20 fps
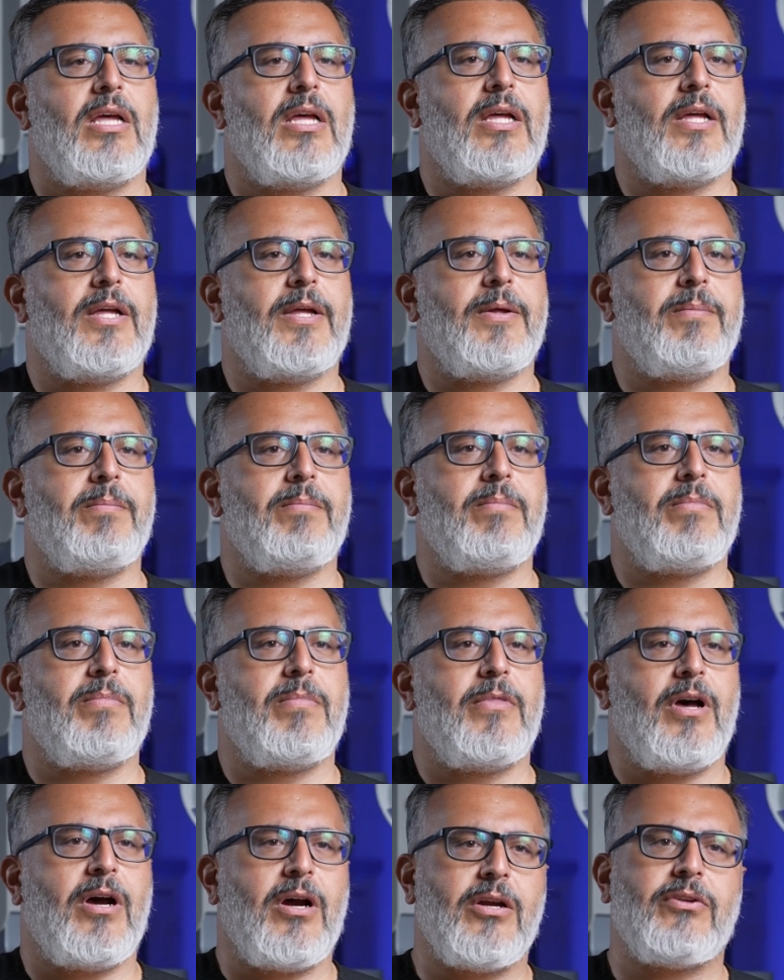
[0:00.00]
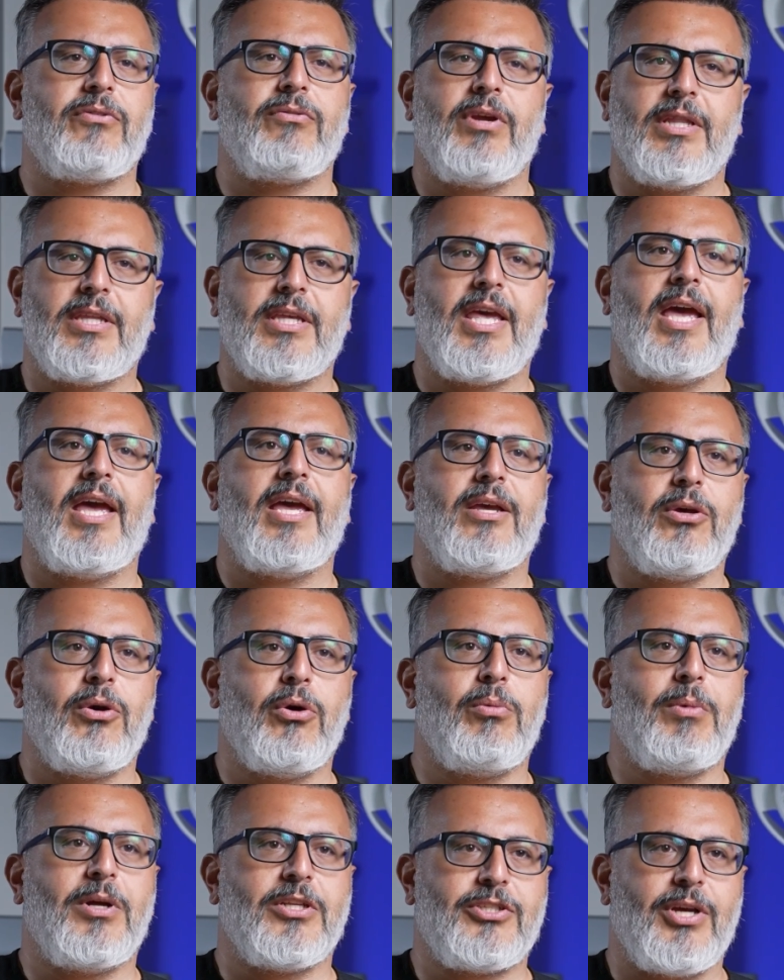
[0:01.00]
the heart rate can go
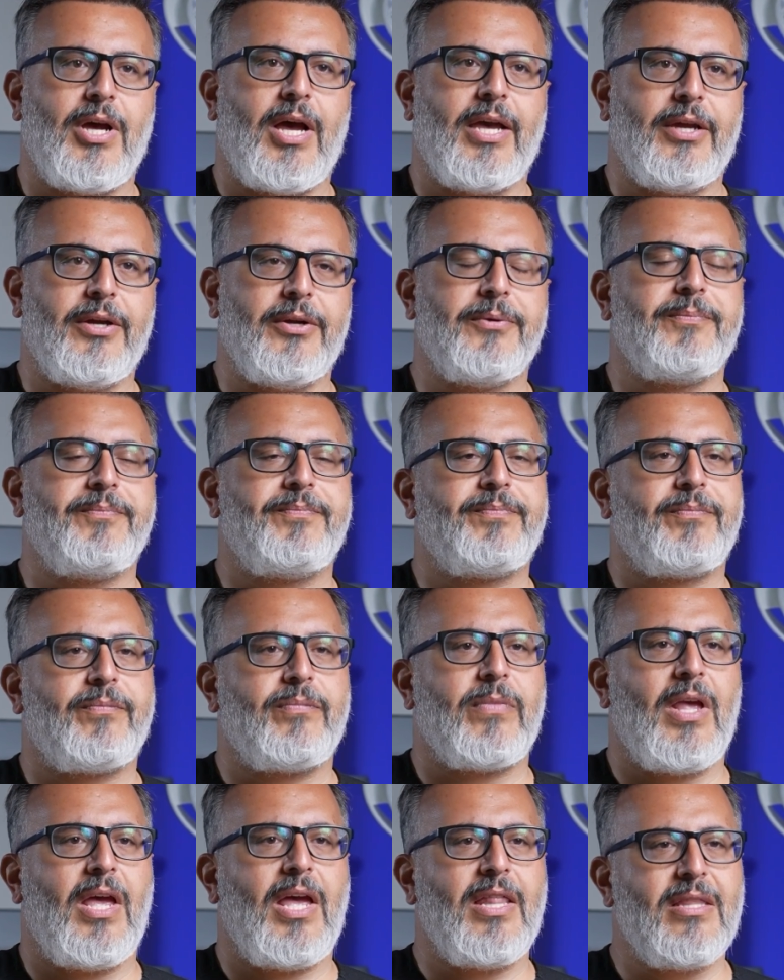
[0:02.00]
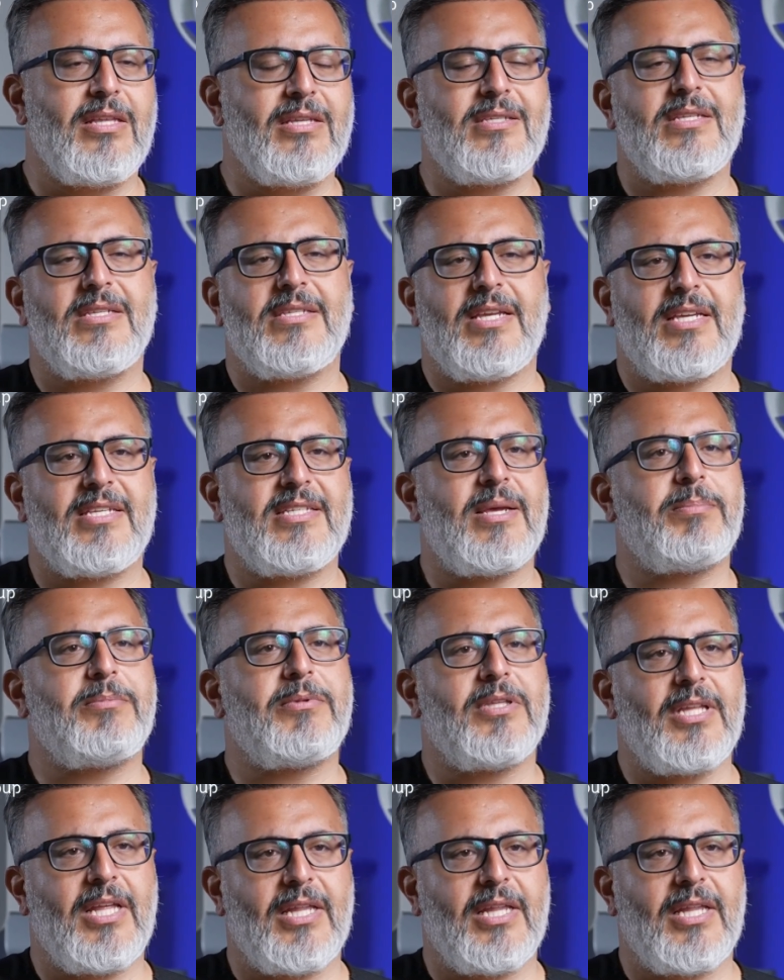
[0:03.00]
much higher. And this is accepted